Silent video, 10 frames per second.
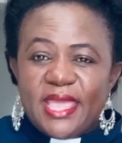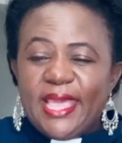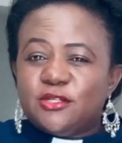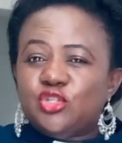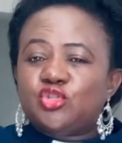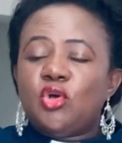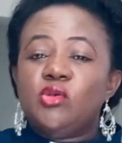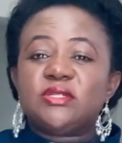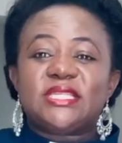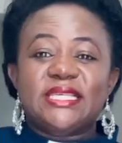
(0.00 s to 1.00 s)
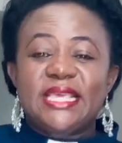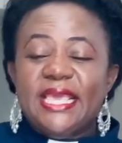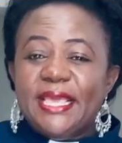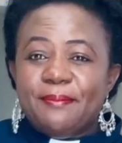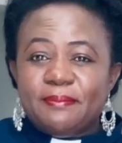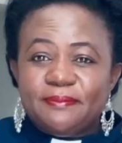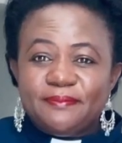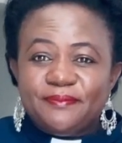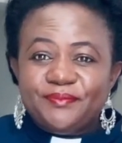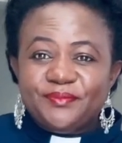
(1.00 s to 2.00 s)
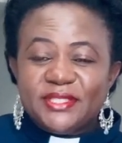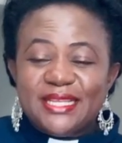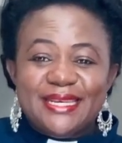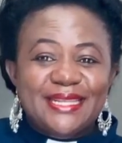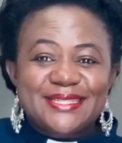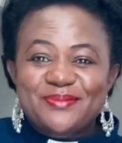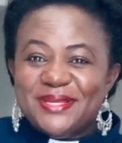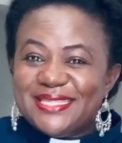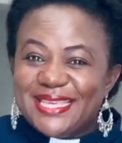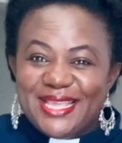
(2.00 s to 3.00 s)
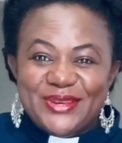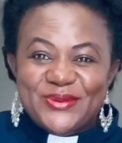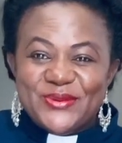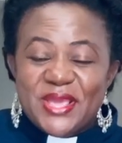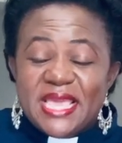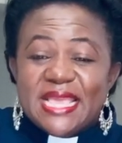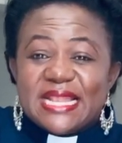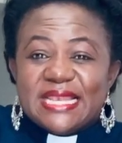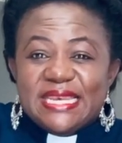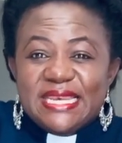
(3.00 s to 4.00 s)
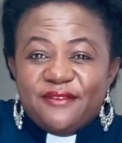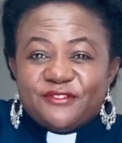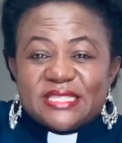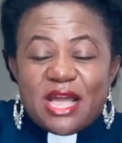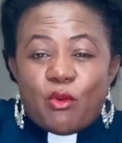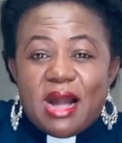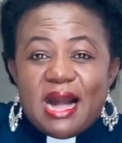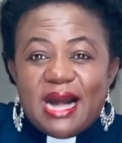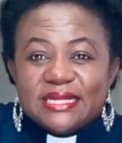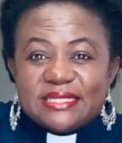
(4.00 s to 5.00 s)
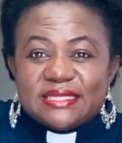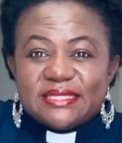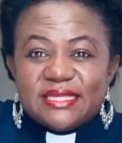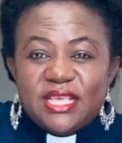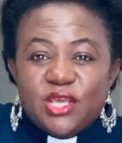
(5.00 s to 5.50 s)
exalting Him. Let me tell you, it lifts our hearts.